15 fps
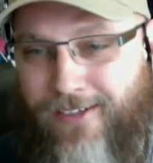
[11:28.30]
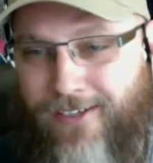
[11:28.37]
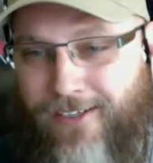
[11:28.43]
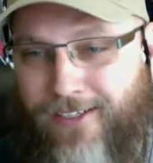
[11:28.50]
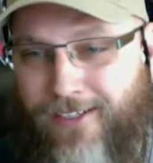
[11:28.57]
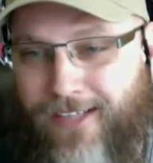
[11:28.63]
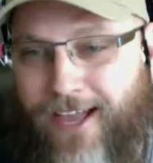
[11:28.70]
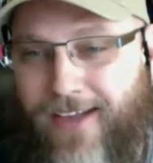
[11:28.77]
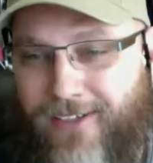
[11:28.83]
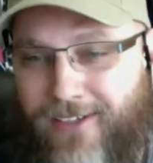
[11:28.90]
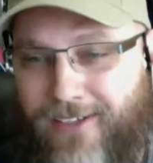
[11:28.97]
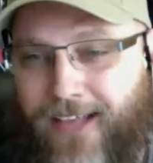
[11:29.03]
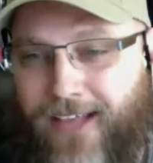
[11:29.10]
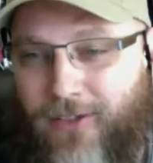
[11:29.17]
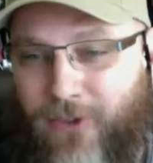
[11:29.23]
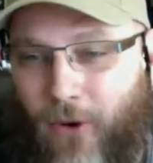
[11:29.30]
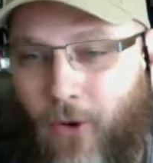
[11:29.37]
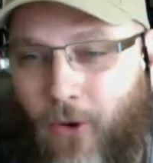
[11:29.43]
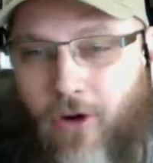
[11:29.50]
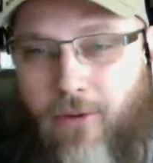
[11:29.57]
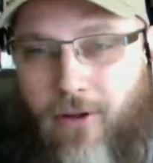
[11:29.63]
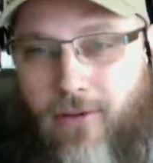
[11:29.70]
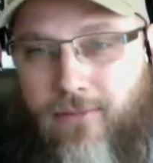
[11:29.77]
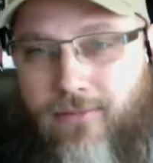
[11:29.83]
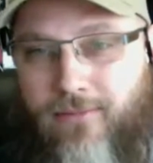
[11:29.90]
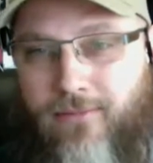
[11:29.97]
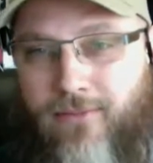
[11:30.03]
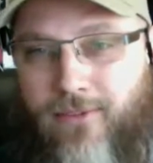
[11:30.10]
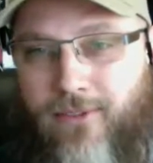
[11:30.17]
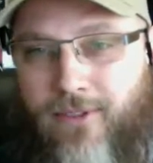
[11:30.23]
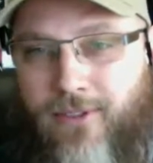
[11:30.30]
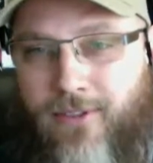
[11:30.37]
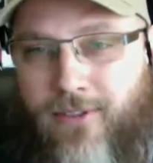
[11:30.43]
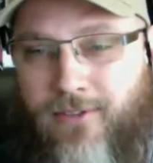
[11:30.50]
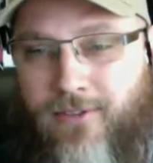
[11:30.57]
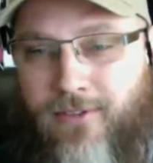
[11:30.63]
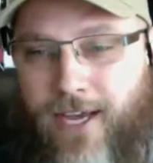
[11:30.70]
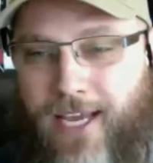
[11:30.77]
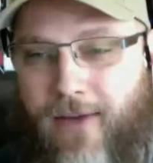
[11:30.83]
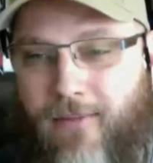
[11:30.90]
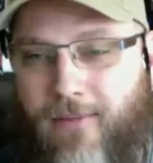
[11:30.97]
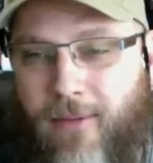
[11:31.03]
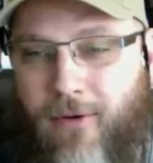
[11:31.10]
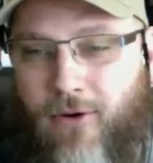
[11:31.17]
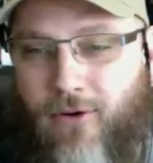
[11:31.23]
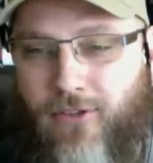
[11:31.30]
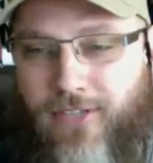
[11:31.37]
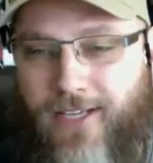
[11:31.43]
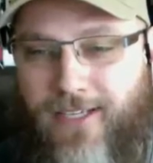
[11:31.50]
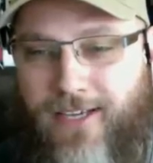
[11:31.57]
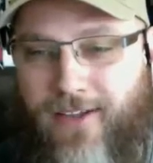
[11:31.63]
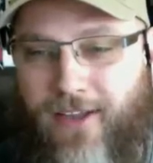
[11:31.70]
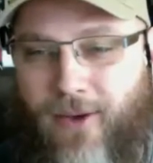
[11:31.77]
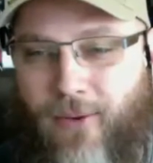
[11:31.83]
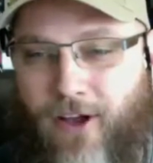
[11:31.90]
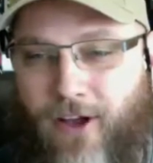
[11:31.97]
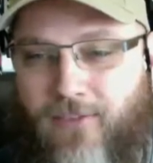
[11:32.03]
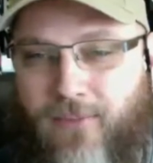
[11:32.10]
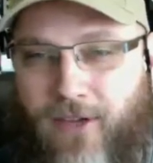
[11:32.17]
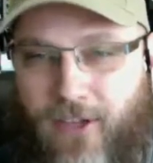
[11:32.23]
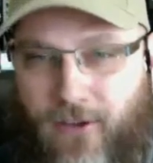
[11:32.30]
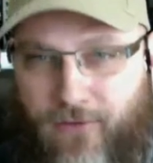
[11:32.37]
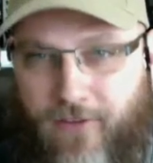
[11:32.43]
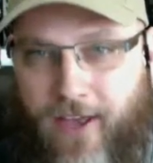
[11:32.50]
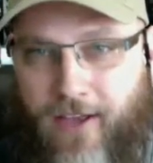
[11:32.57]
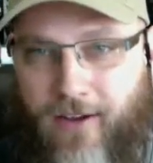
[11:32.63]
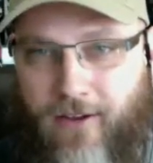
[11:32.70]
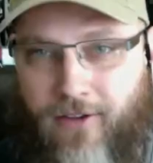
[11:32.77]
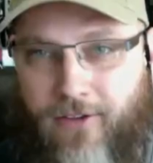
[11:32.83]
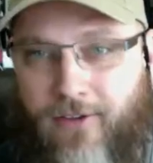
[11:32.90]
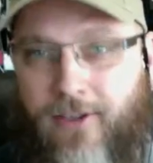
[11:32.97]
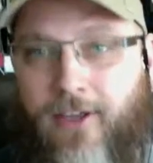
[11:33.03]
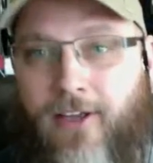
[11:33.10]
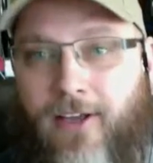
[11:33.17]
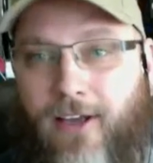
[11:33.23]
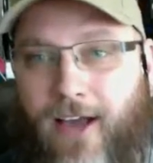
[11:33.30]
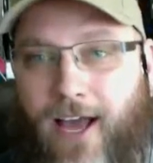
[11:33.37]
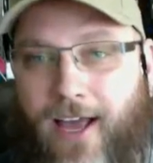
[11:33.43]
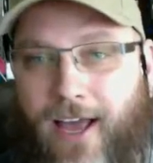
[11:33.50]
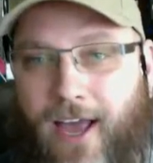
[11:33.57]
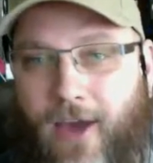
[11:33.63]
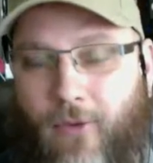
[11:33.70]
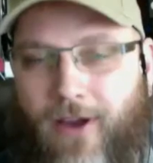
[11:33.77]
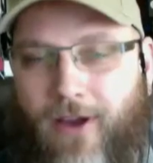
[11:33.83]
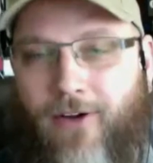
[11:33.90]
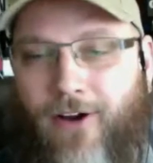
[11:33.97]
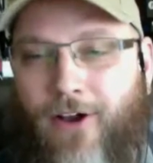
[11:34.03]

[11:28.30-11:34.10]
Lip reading: Last year, that was horrible. I can't remember whose idea that was, but you failed, and we were